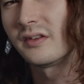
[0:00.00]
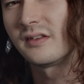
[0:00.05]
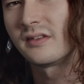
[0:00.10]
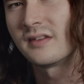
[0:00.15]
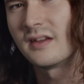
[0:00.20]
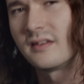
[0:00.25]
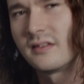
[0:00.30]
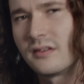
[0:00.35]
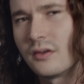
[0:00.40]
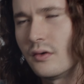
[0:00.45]
It
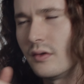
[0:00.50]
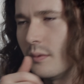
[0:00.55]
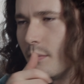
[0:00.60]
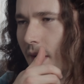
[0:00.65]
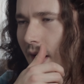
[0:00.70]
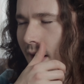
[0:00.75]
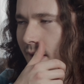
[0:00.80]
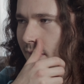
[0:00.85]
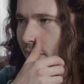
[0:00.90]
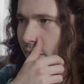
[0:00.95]
says so in the
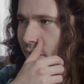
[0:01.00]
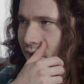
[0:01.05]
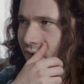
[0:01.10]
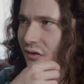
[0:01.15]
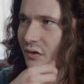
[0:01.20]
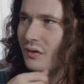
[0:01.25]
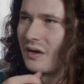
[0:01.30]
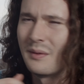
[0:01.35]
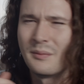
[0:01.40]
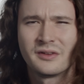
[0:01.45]
manual,
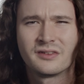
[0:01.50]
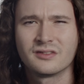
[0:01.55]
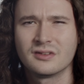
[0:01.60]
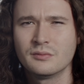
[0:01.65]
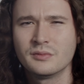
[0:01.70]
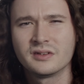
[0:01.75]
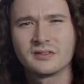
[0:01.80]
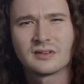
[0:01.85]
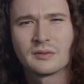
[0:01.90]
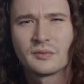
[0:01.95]
so I'm
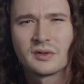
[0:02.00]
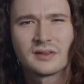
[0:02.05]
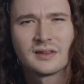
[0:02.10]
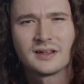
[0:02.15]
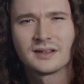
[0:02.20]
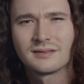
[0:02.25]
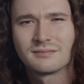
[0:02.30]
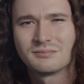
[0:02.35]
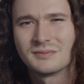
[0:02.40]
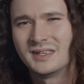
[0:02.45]
assuming something
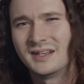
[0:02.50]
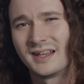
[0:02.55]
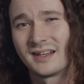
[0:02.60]
like an